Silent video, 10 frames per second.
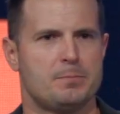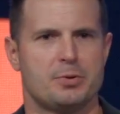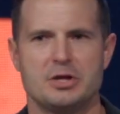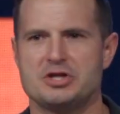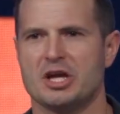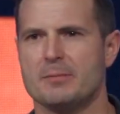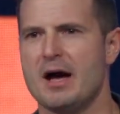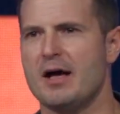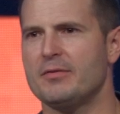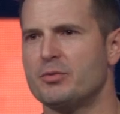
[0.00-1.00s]
preaching
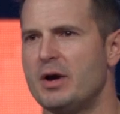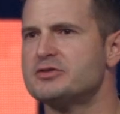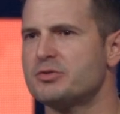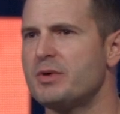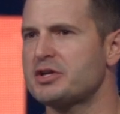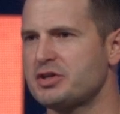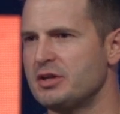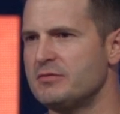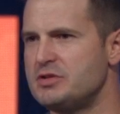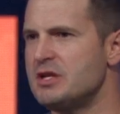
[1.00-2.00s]
about the
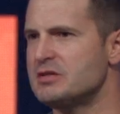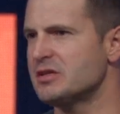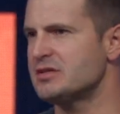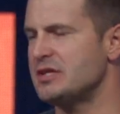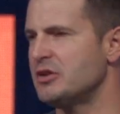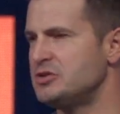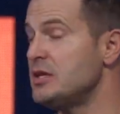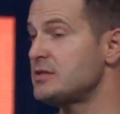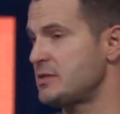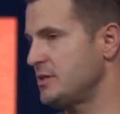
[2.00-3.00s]
resurrection of Jesus and how
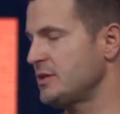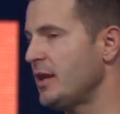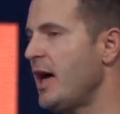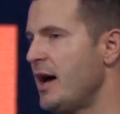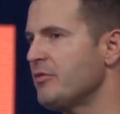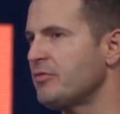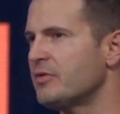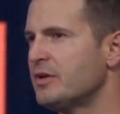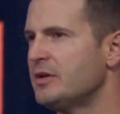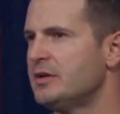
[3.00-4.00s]
Jesus is alive
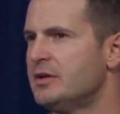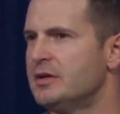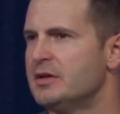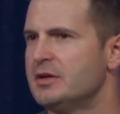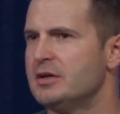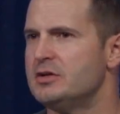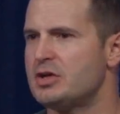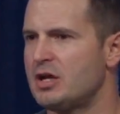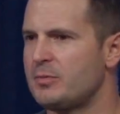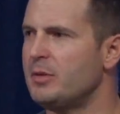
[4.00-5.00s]
and
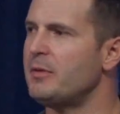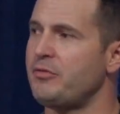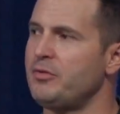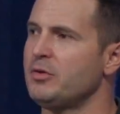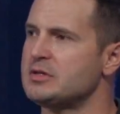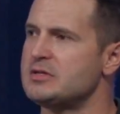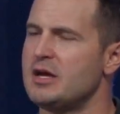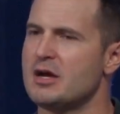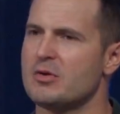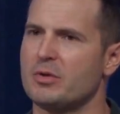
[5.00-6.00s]
trying to put my focus
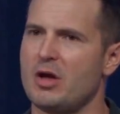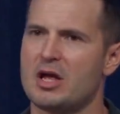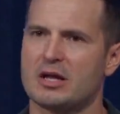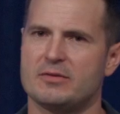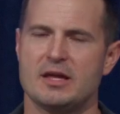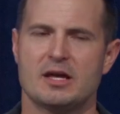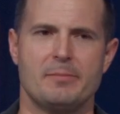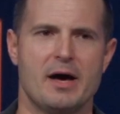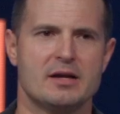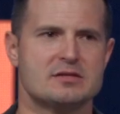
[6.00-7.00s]
there when all I can think
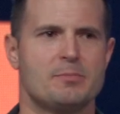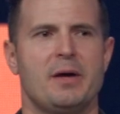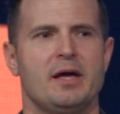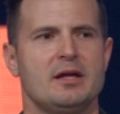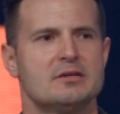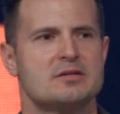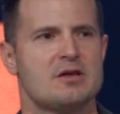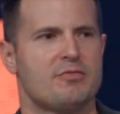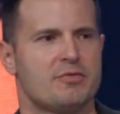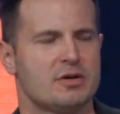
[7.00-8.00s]
about is the pain and
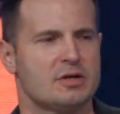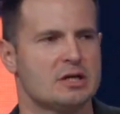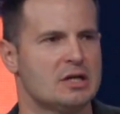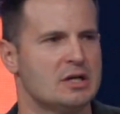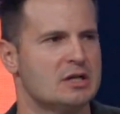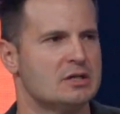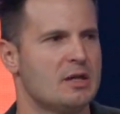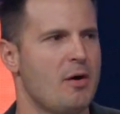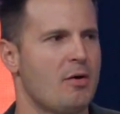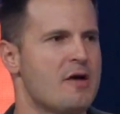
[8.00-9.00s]
suffering
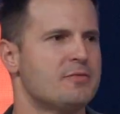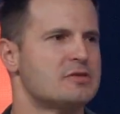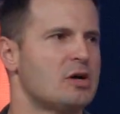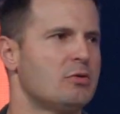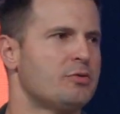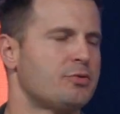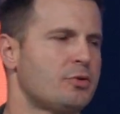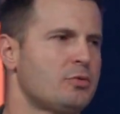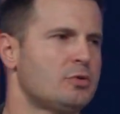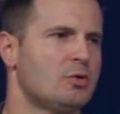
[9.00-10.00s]
that my wife is going
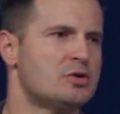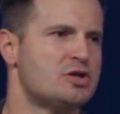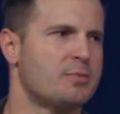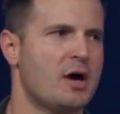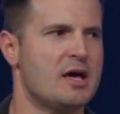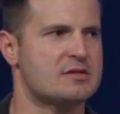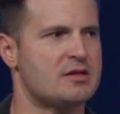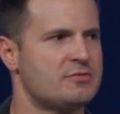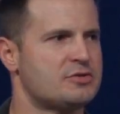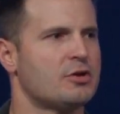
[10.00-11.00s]
through, knowing she probably has
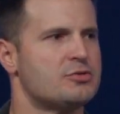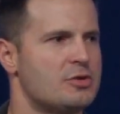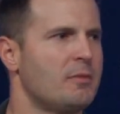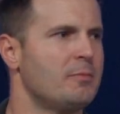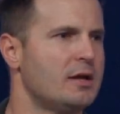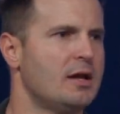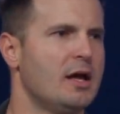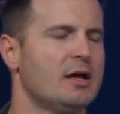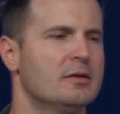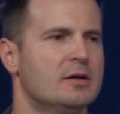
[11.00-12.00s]
to have surgery on
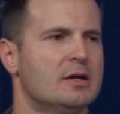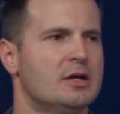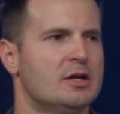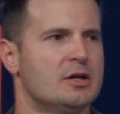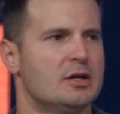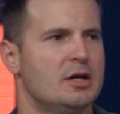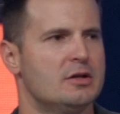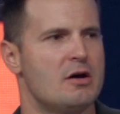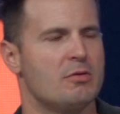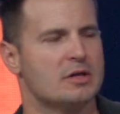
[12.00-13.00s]
Monday
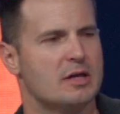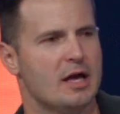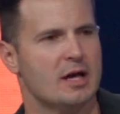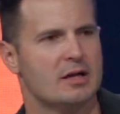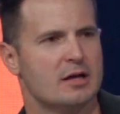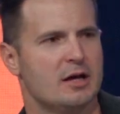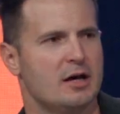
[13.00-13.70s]
and knowing that